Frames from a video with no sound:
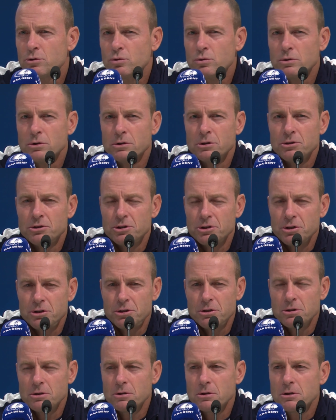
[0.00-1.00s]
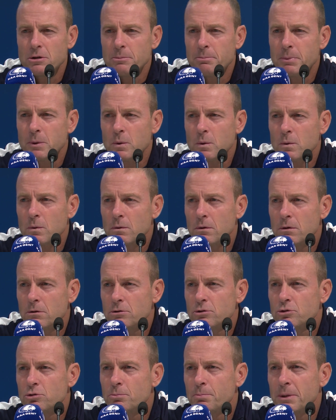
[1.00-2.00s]
to the decision on the ball,
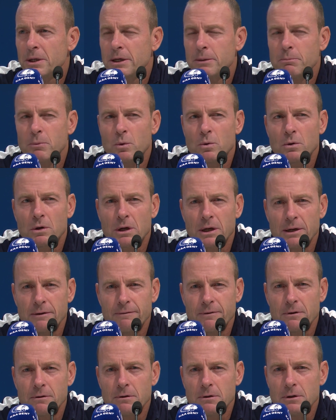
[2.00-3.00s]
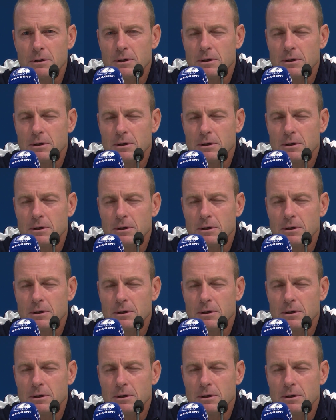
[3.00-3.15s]
to play more clever,